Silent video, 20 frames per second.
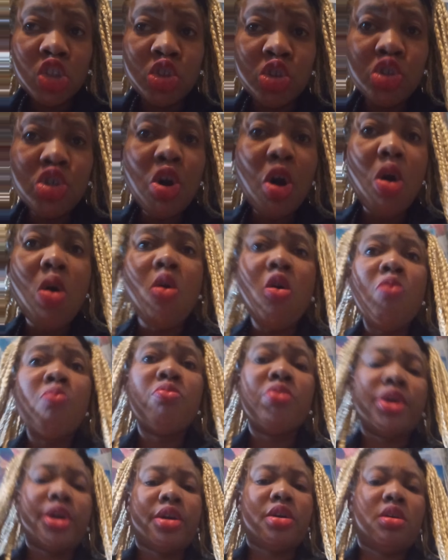Do your
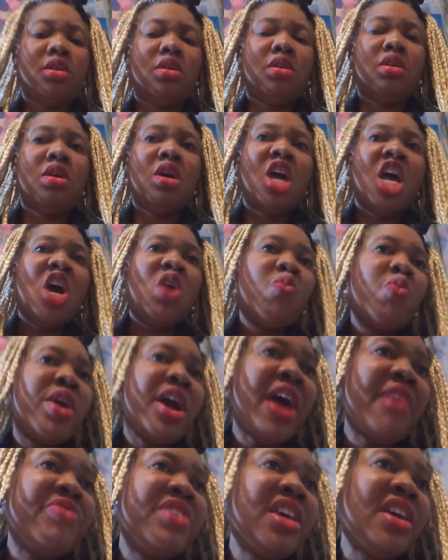homework. We
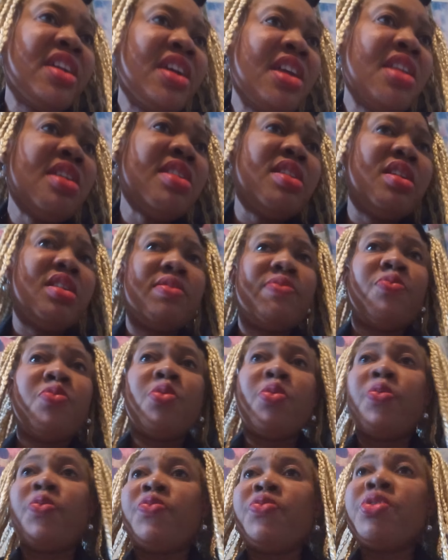have the internet
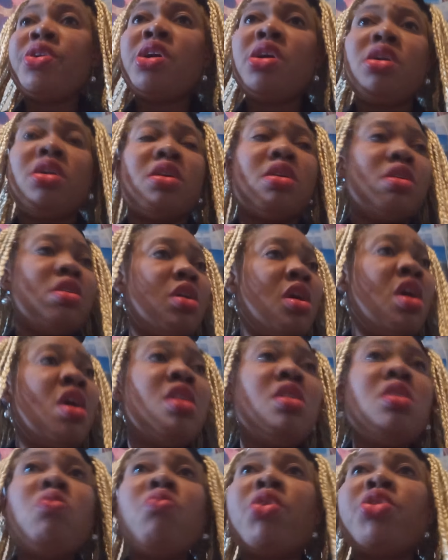for free.
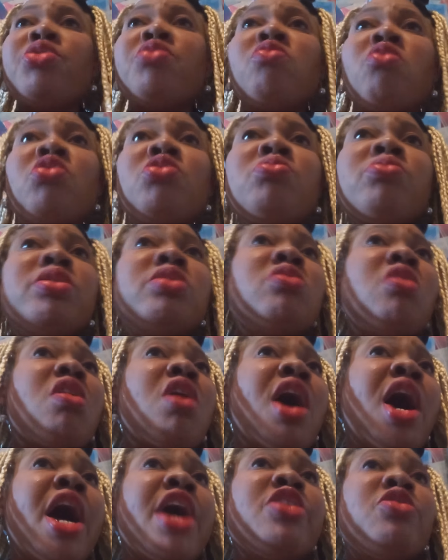Anywhere you go, you in your
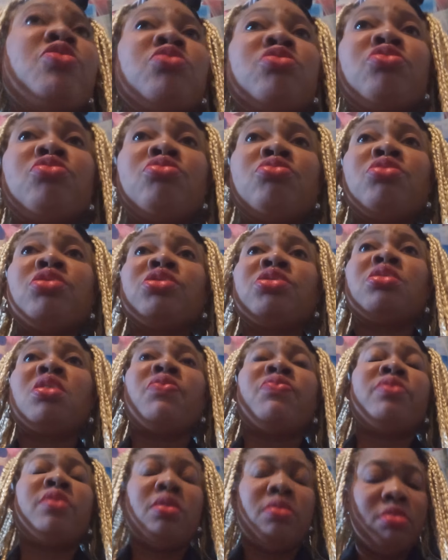car, you could Google
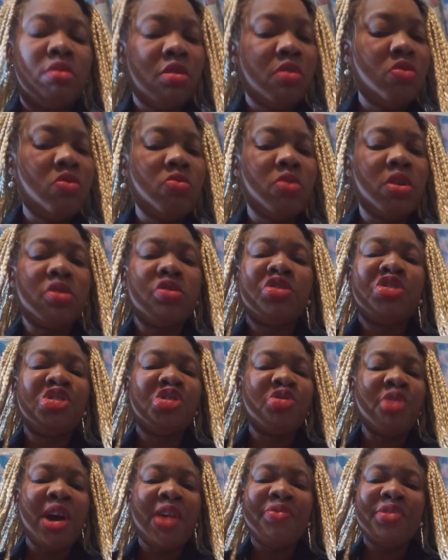stuff. No, don't do it because
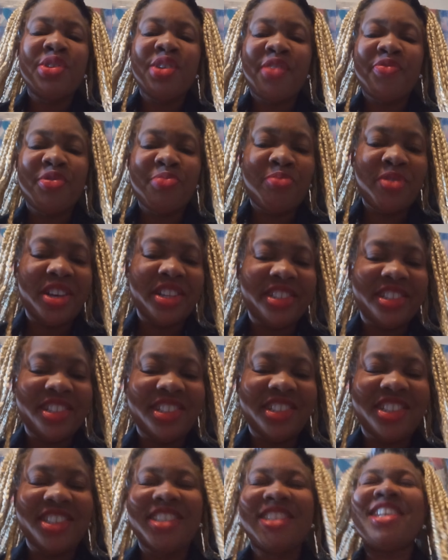you're driving. You have to pay
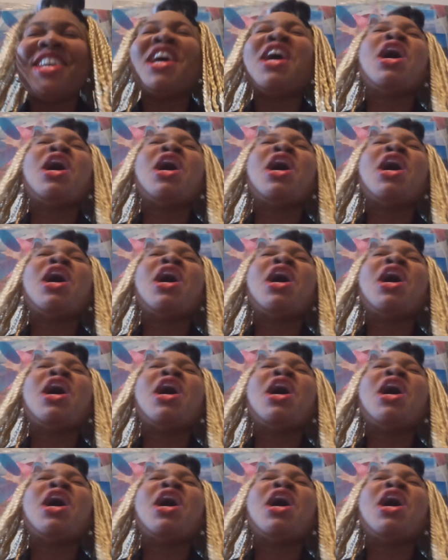attention.